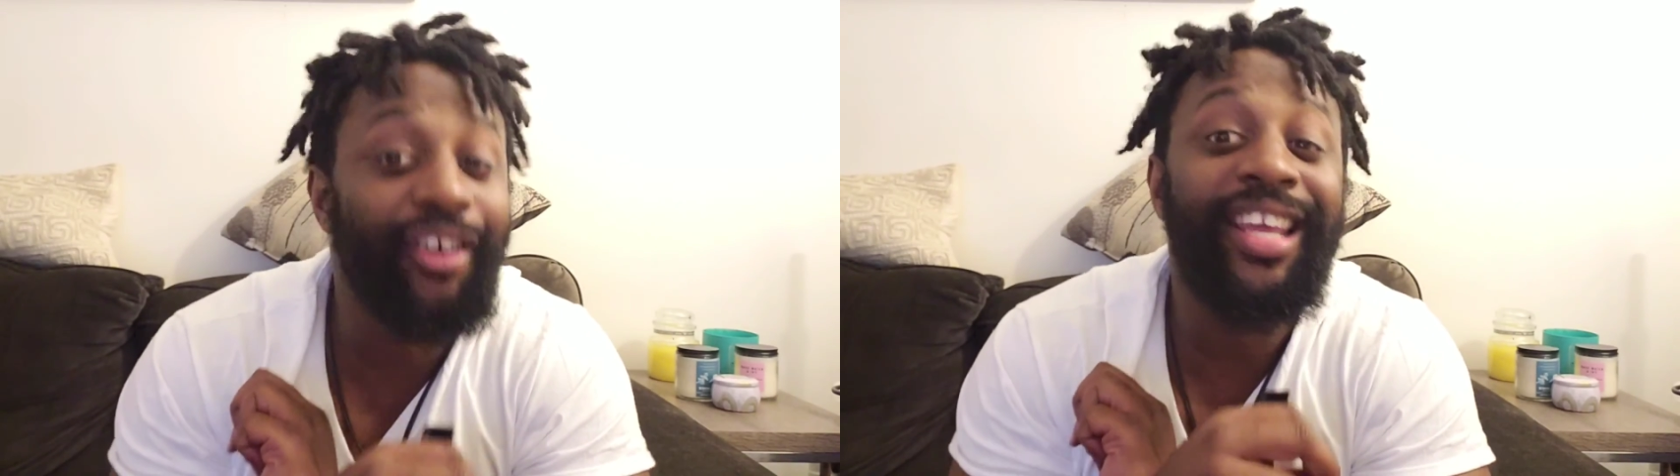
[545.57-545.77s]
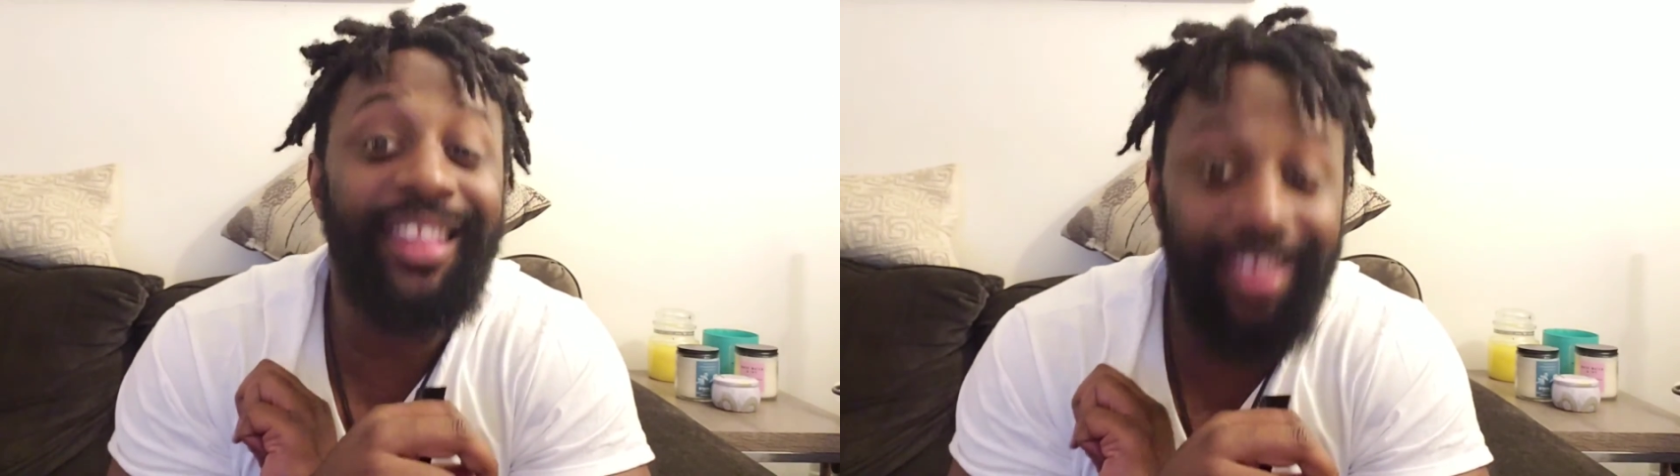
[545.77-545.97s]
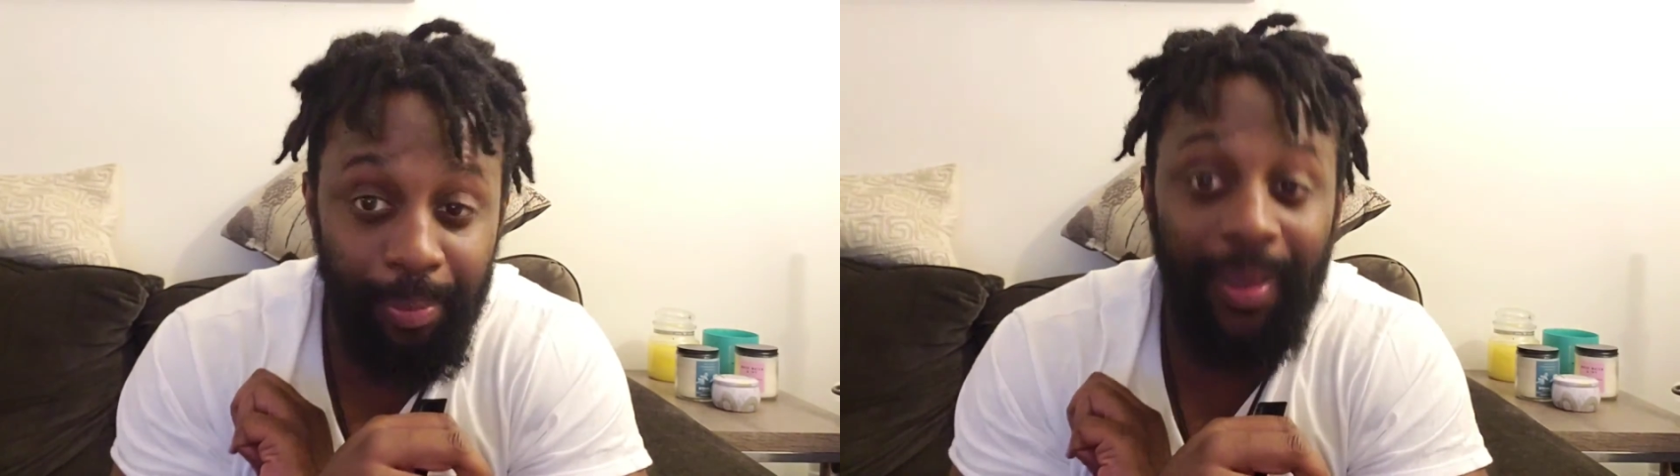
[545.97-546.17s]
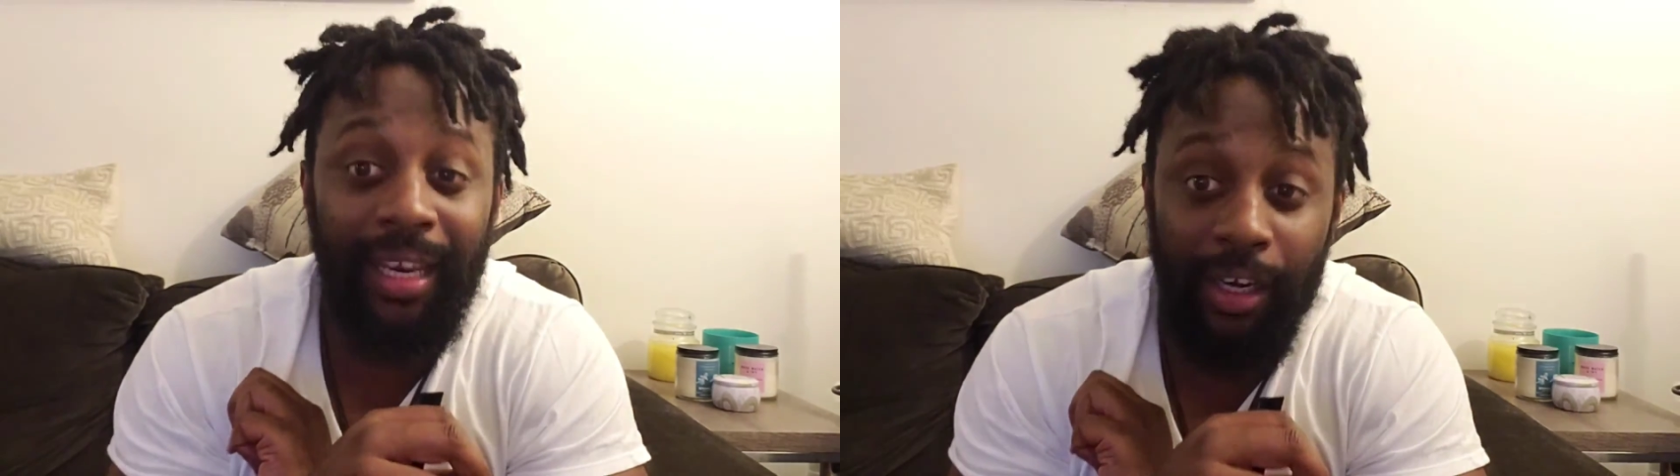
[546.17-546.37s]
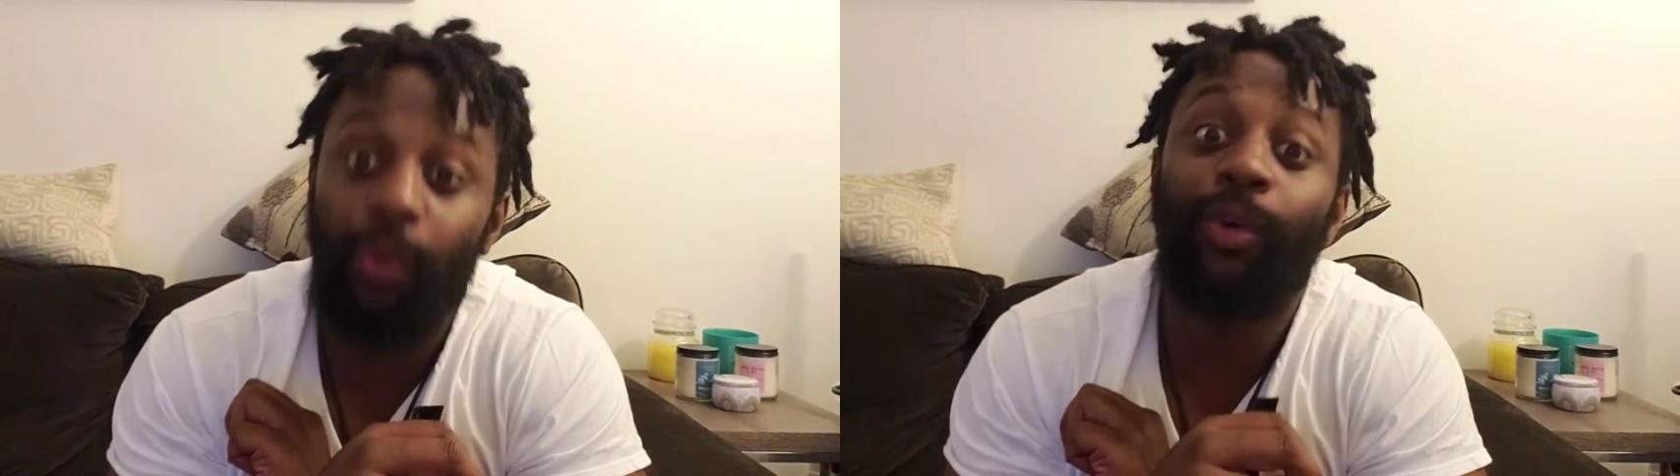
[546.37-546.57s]
crispy,
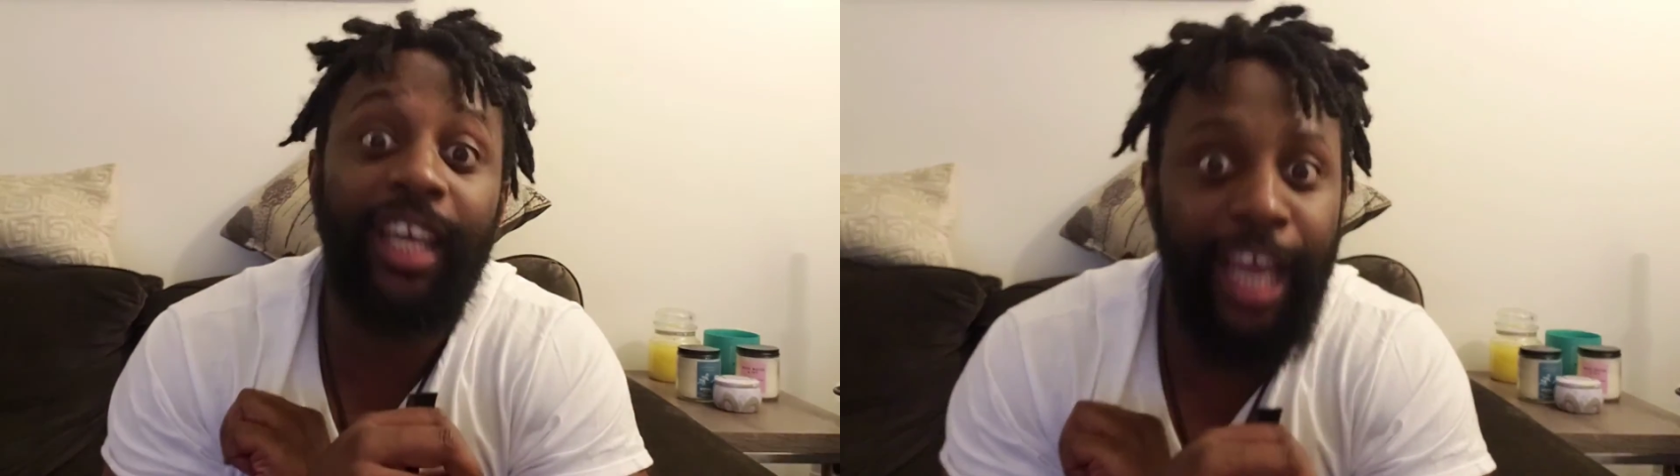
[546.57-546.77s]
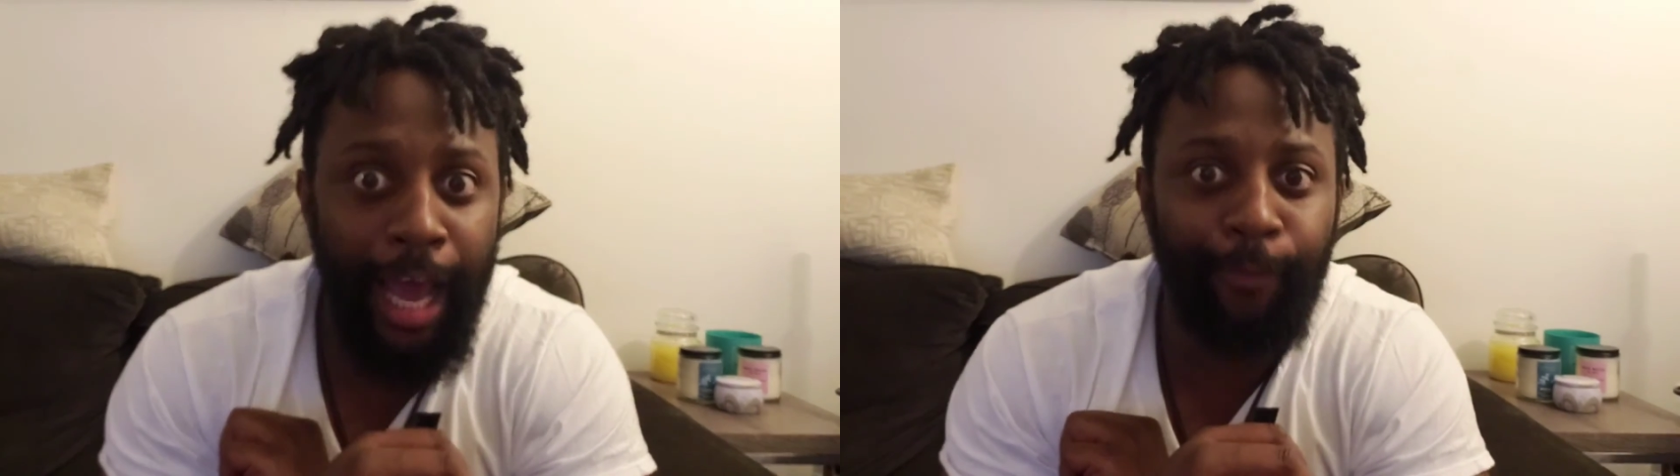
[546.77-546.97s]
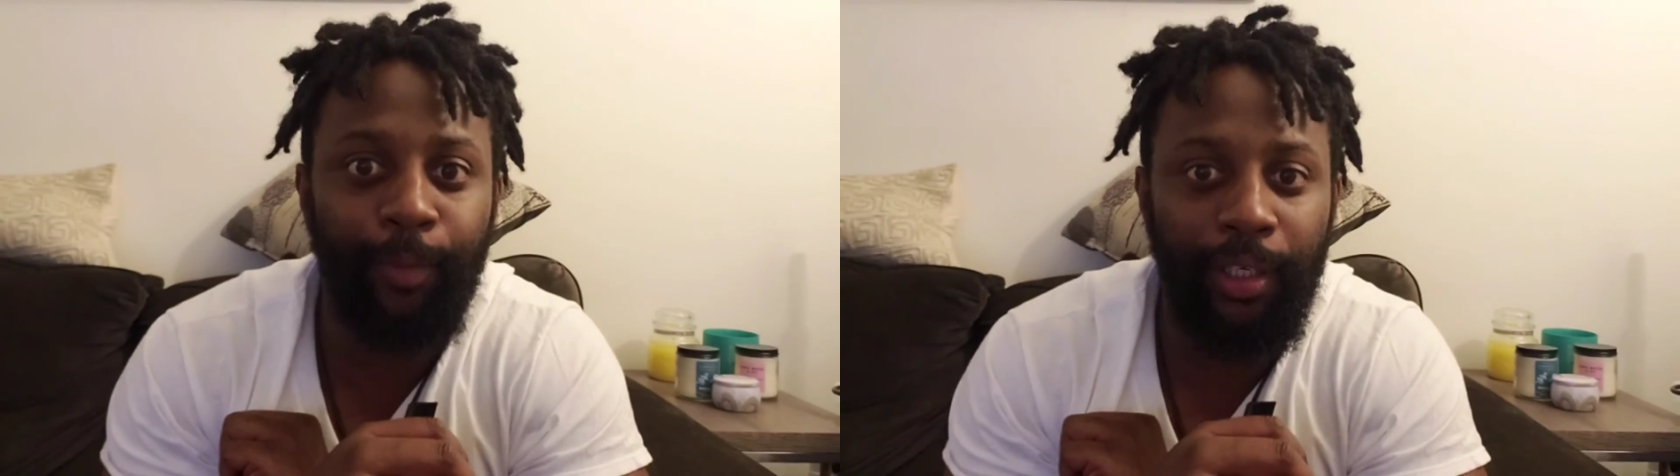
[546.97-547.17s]
no cap.